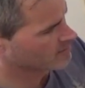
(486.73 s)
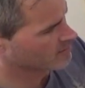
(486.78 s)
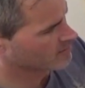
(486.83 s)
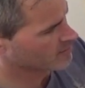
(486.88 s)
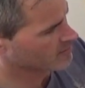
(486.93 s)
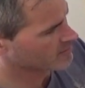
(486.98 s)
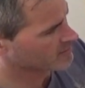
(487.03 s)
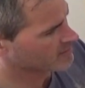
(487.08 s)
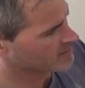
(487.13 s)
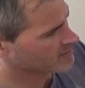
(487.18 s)

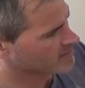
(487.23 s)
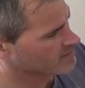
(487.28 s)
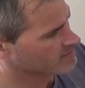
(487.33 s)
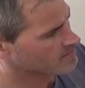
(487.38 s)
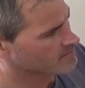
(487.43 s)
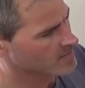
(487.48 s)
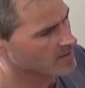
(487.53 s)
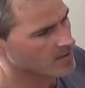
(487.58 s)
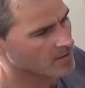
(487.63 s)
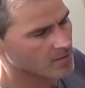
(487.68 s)

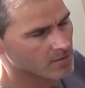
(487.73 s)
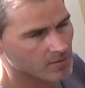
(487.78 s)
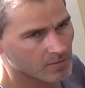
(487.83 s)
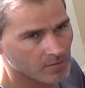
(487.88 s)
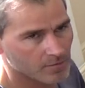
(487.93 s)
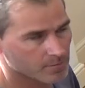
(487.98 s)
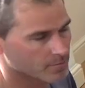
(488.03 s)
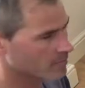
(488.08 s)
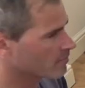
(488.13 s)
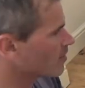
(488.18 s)
19mm
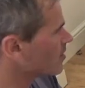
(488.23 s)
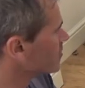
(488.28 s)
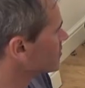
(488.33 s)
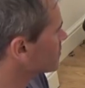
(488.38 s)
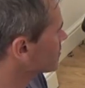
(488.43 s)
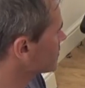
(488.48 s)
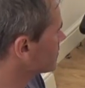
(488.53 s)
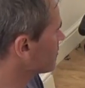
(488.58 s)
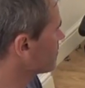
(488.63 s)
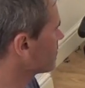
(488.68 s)

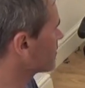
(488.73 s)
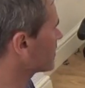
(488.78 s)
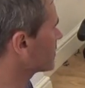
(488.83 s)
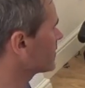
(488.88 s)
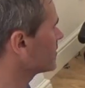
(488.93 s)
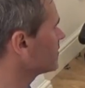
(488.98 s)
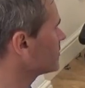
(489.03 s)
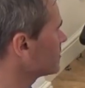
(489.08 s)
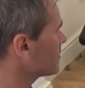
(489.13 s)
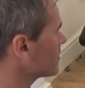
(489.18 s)
brush so I
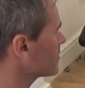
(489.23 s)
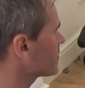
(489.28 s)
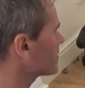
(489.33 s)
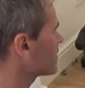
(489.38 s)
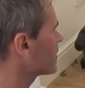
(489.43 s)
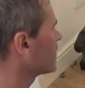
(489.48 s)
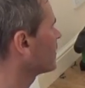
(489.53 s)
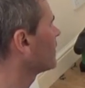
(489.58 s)
can just